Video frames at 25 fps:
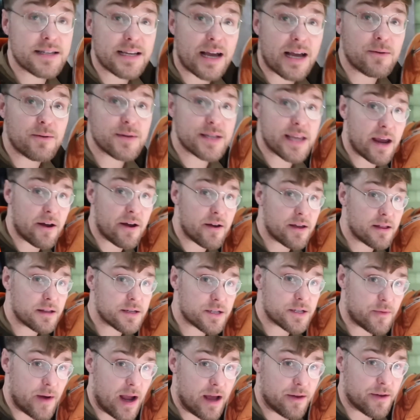I was carrying this
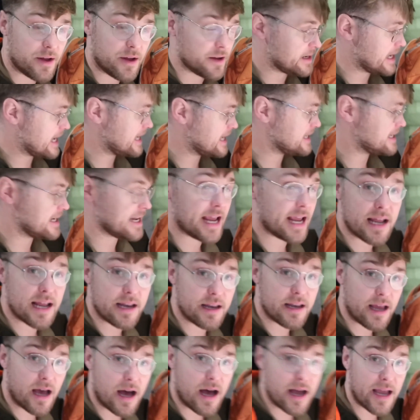around all day today in
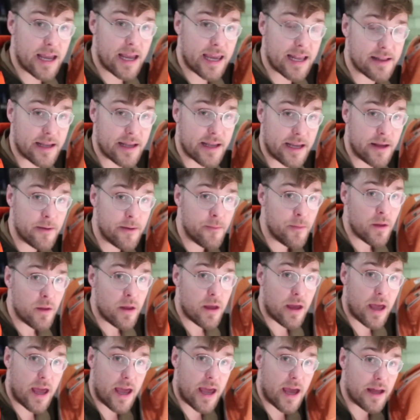uh, Italy,
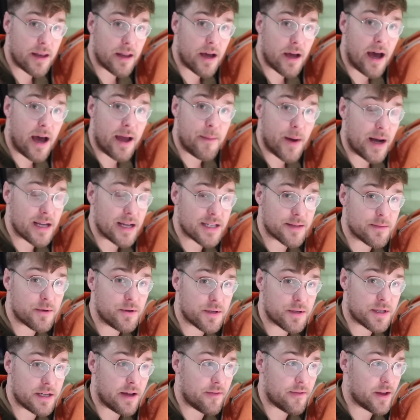and I bought some cool
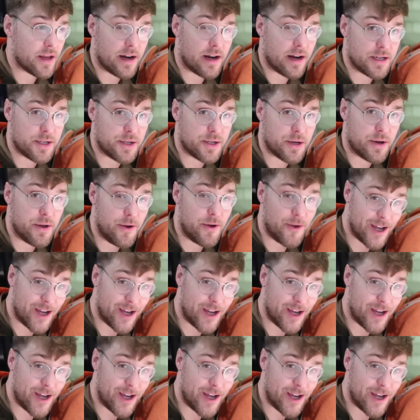stuff. Can I show you?